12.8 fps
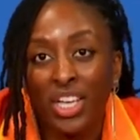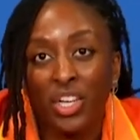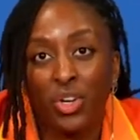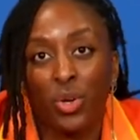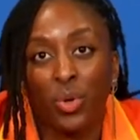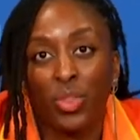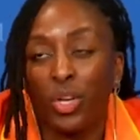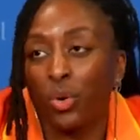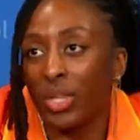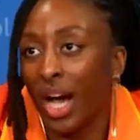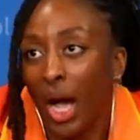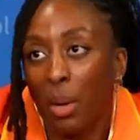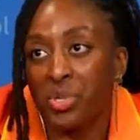you know, the
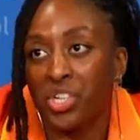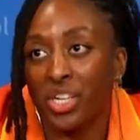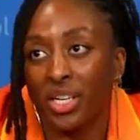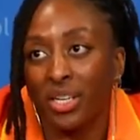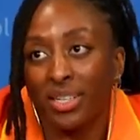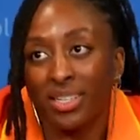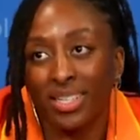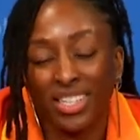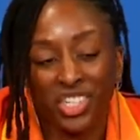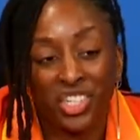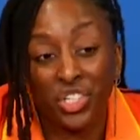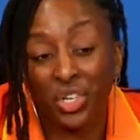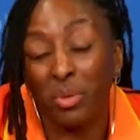only option
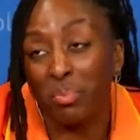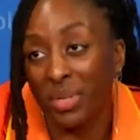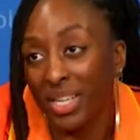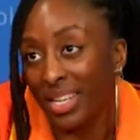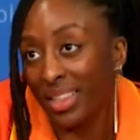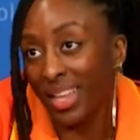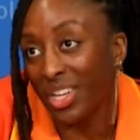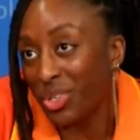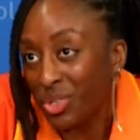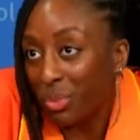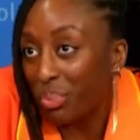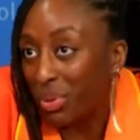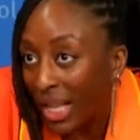shouldn't be that you
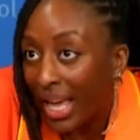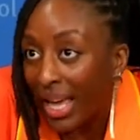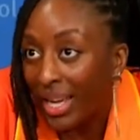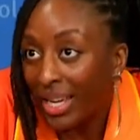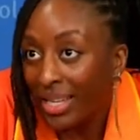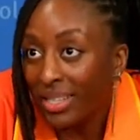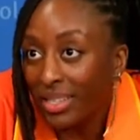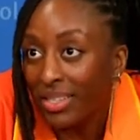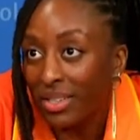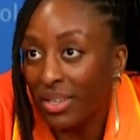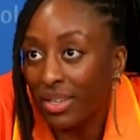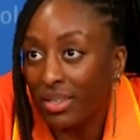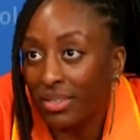should play,
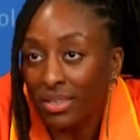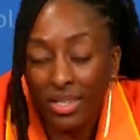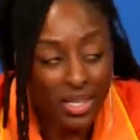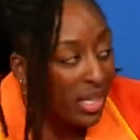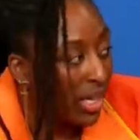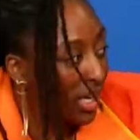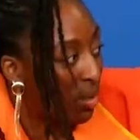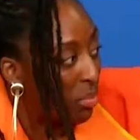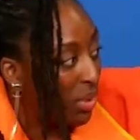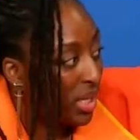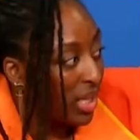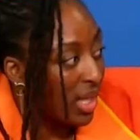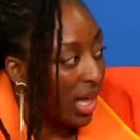you know? It could be